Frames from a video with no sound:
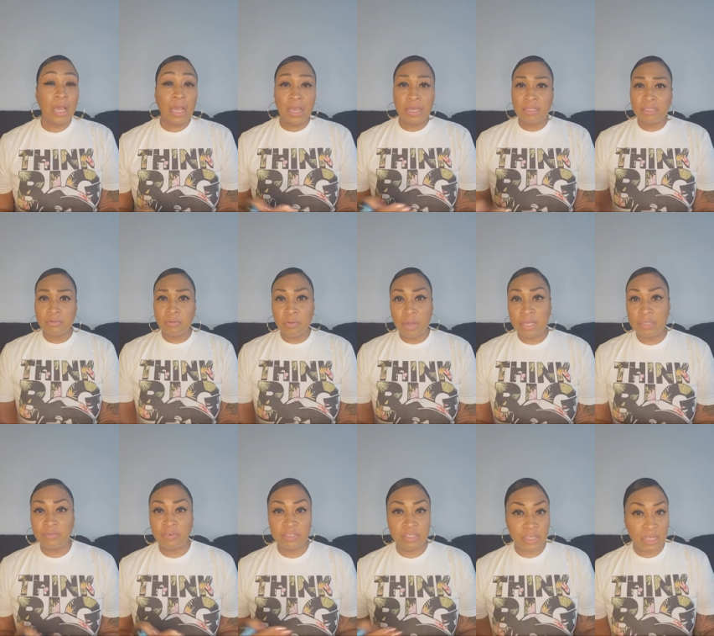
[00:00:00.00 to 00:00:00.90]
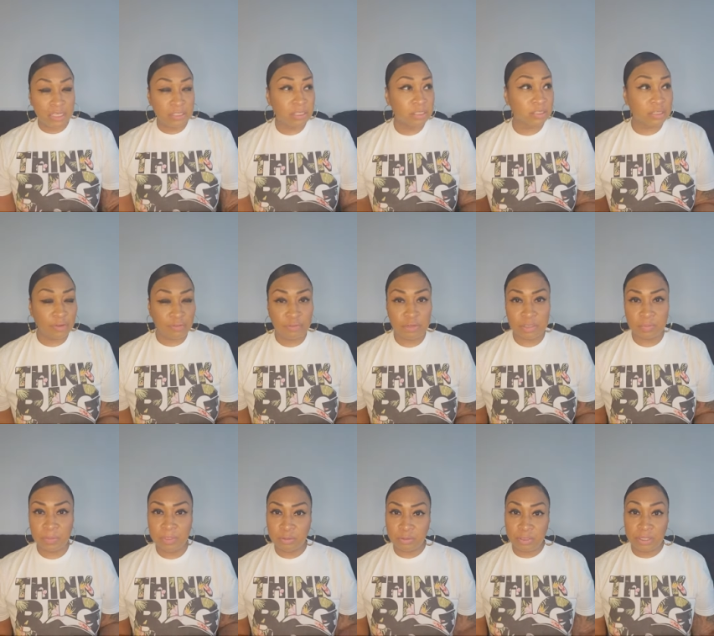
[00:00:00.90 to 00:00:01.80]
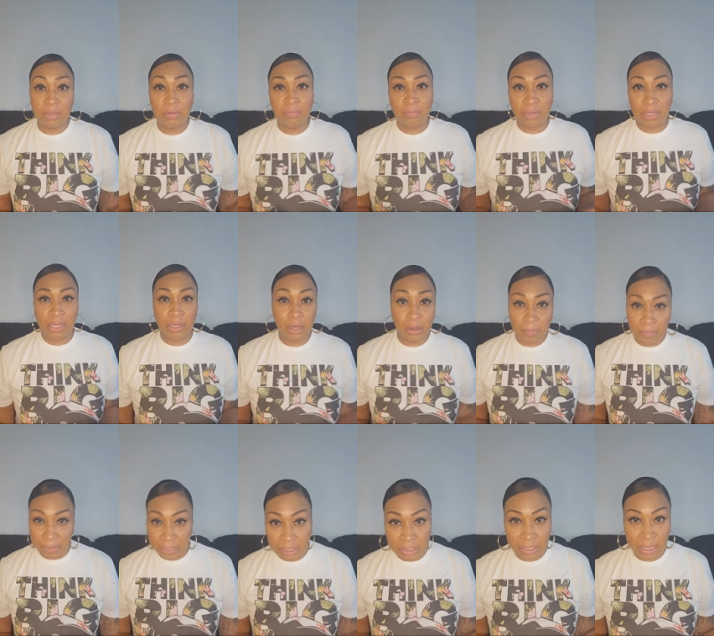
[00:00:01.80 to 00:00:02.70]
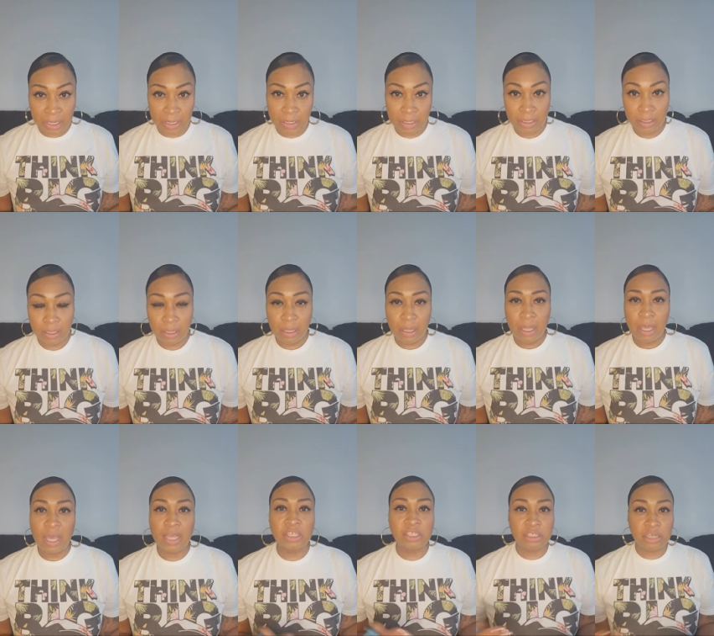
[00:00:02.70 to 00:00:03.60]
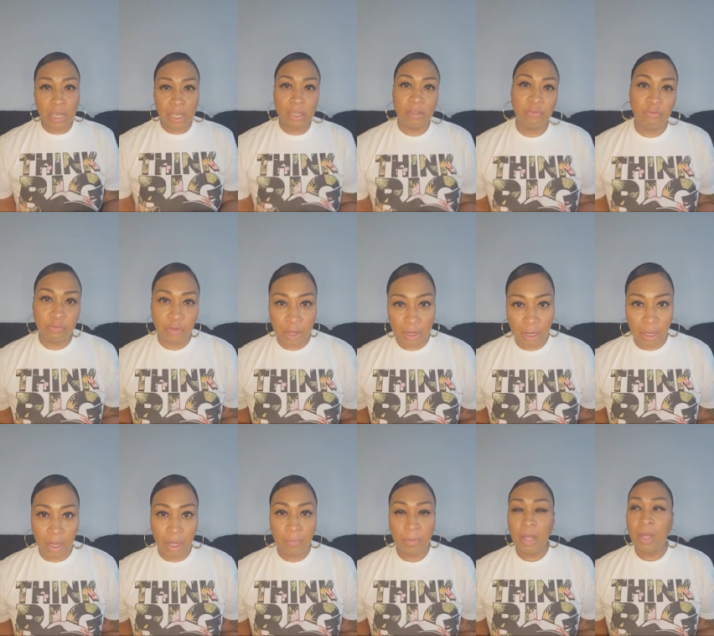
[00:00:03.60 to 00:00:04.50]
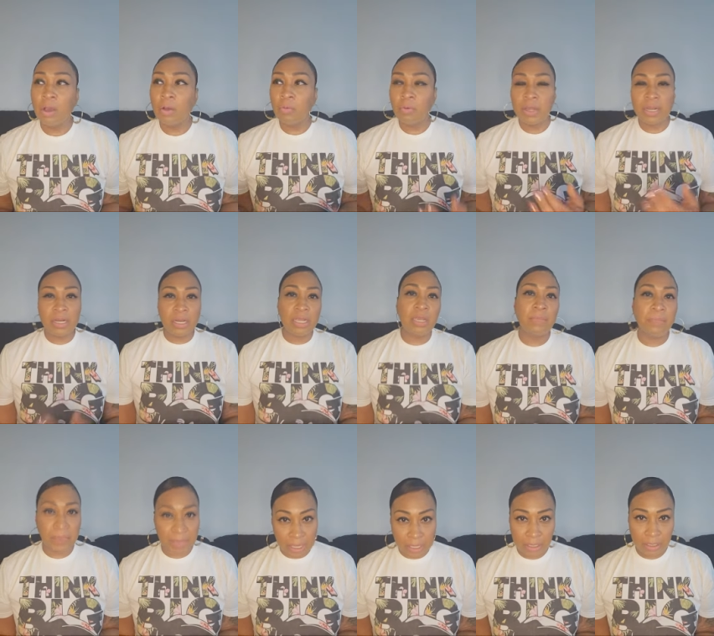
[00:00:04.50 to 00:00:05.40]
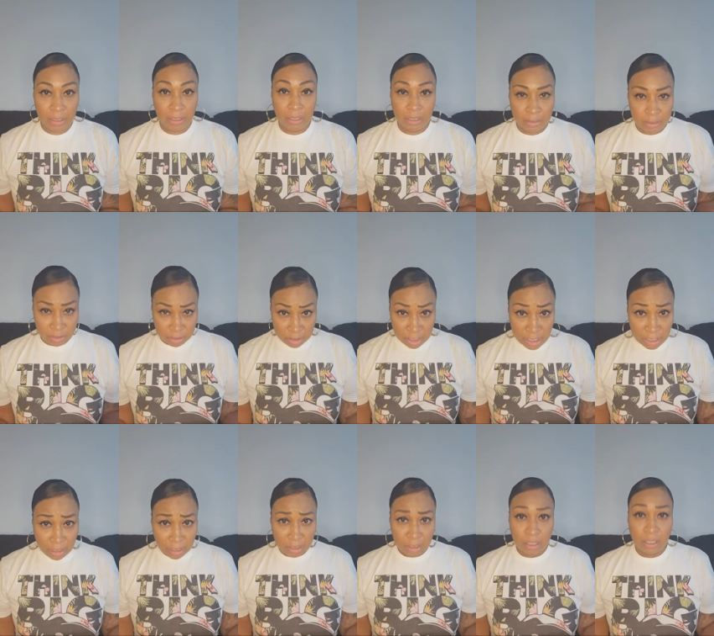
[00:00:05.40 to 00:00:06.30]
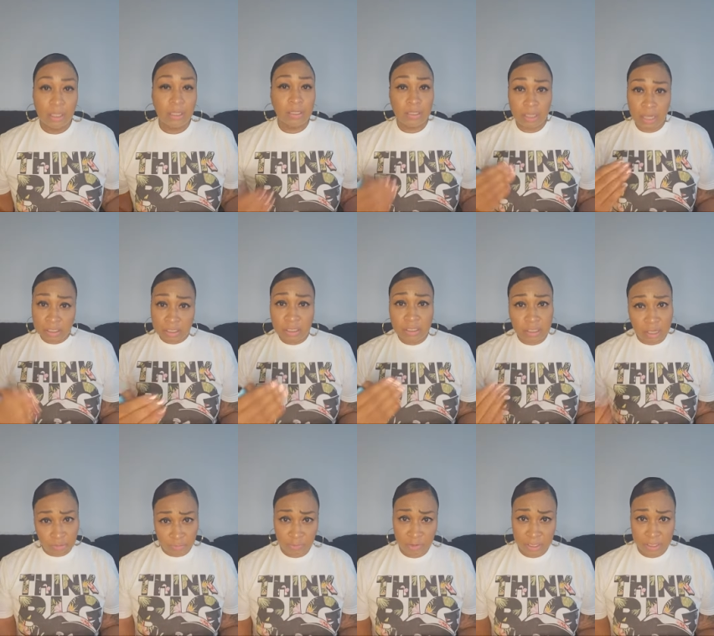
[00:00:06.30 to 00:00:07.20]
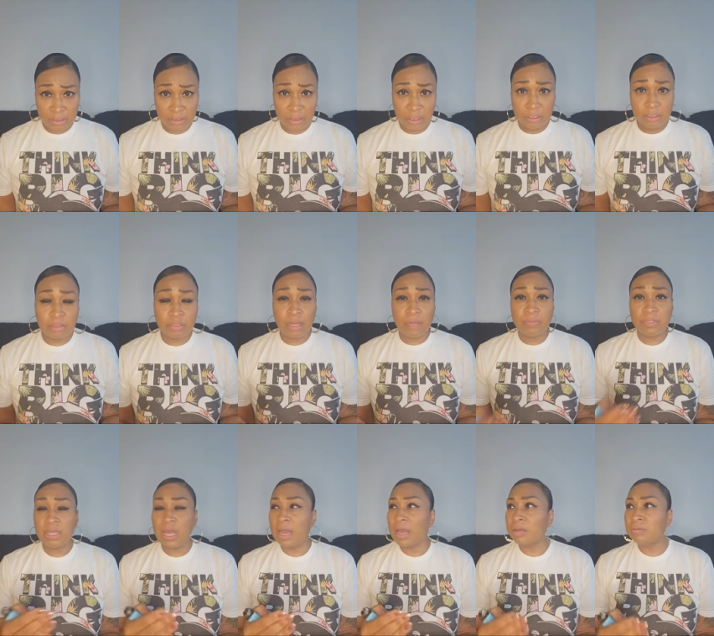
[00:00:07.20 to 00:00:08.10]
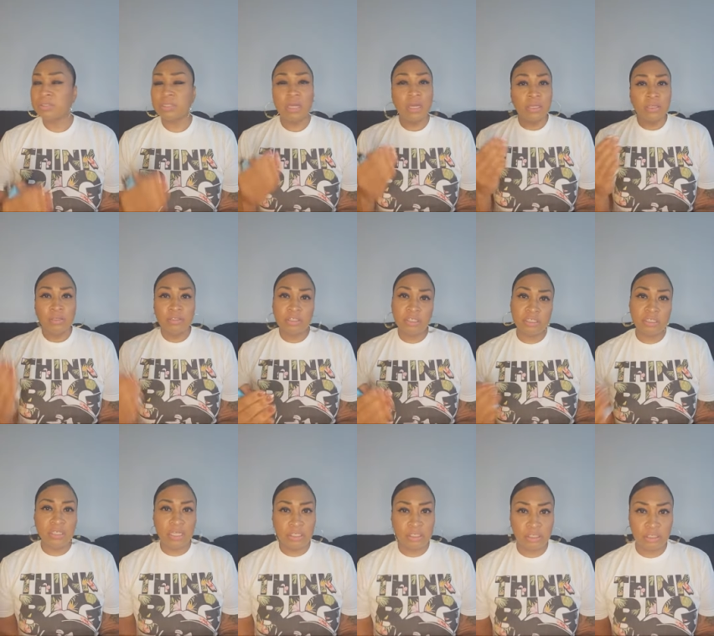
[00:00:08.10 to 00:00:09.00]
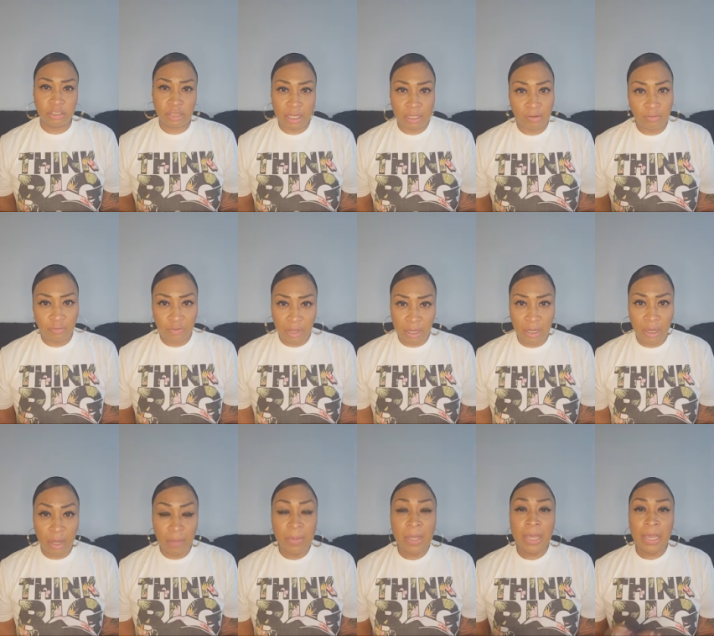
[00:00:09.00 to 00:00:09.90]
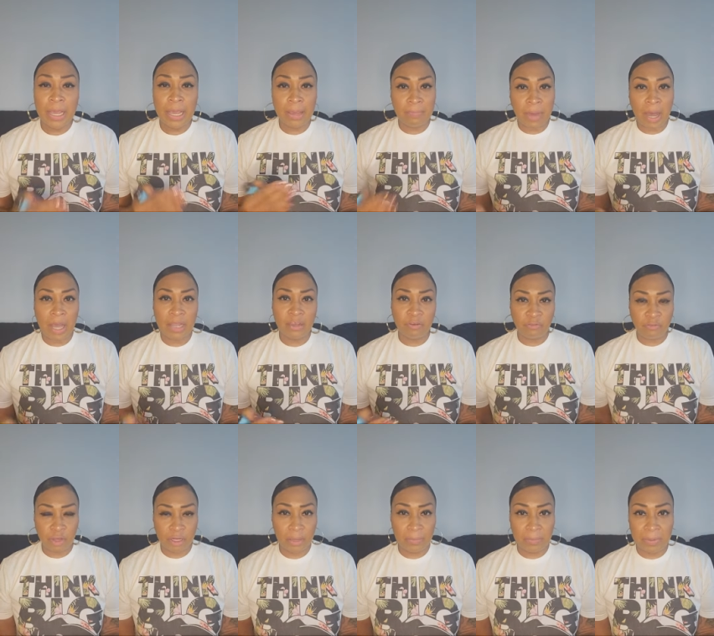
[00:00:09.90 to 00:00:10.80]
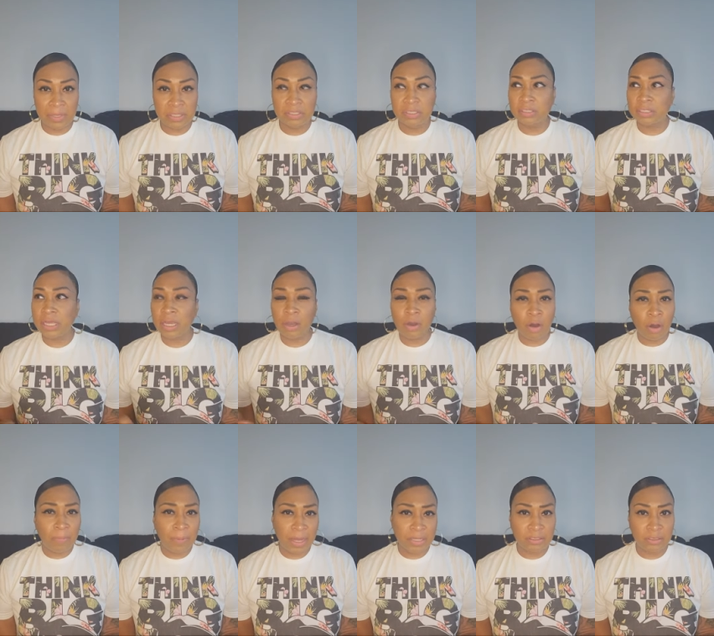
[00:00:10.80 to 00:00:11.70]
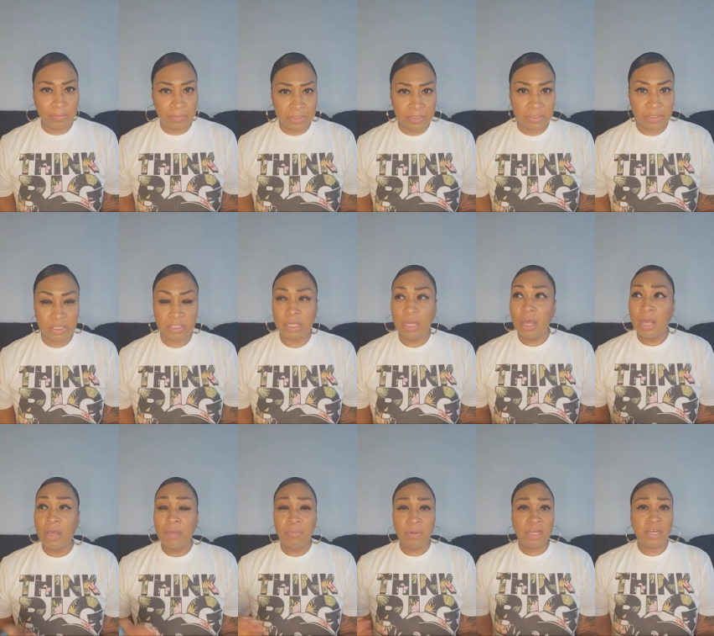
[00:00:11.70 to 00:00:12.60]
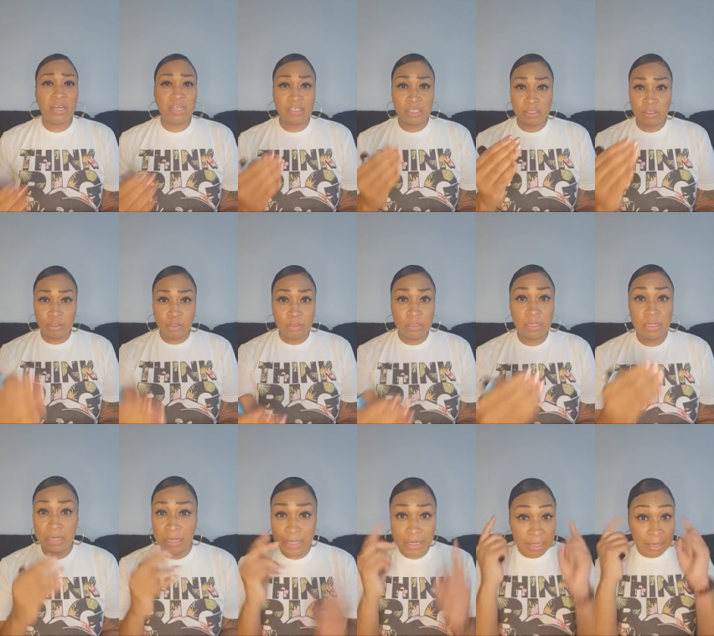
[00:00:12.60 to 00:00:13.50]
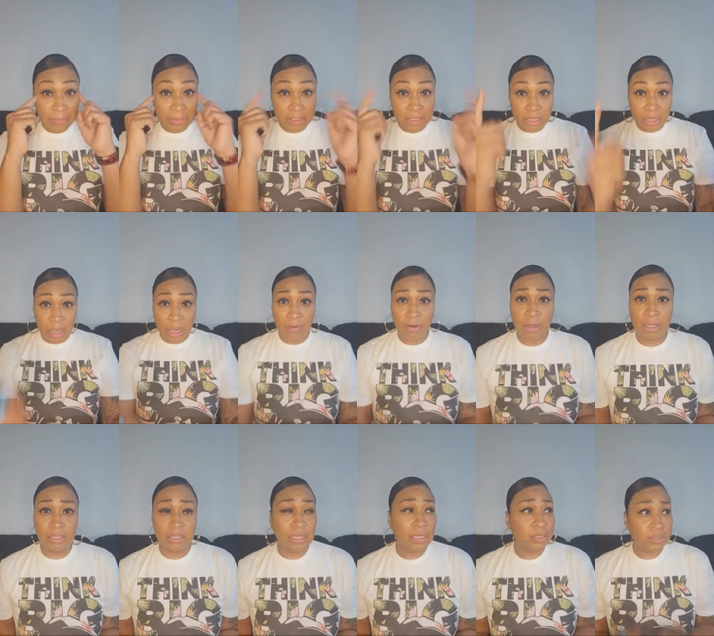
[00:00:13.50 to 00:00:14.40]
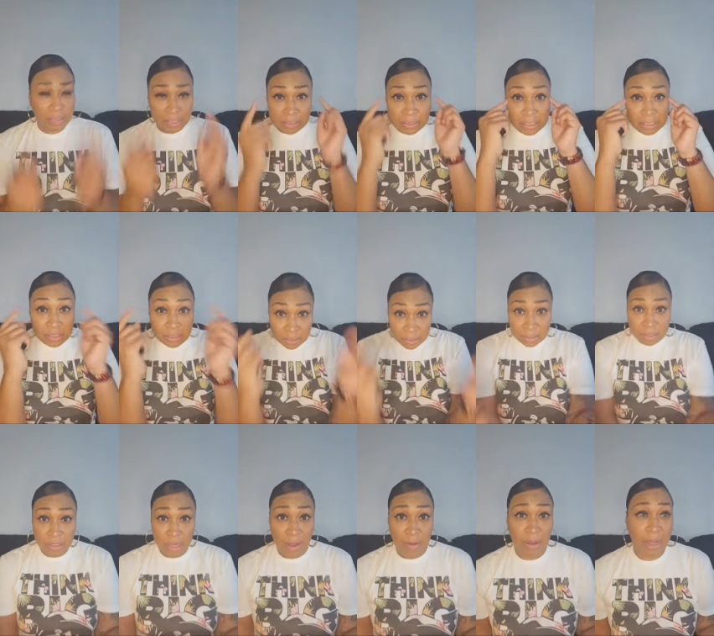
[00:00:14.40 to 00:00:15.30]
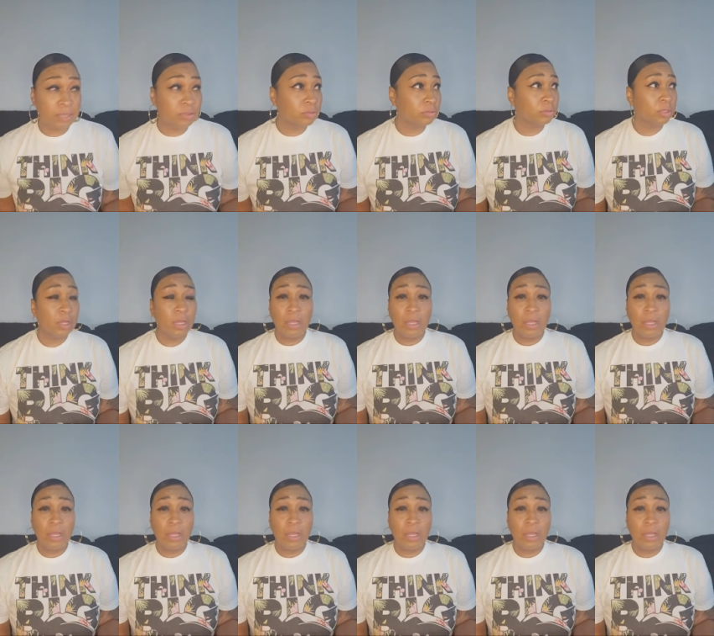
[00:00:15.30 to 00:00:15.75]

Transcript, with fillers: It's a, it's a, it's a difference between being opinionated and shutting the fuck up when need be. See? There's a difference. Sometimes you just need to shut the fuck up and mind your fucking business and go about your business. Because as soon as, let, let me tell you how I think, this, this is how I do.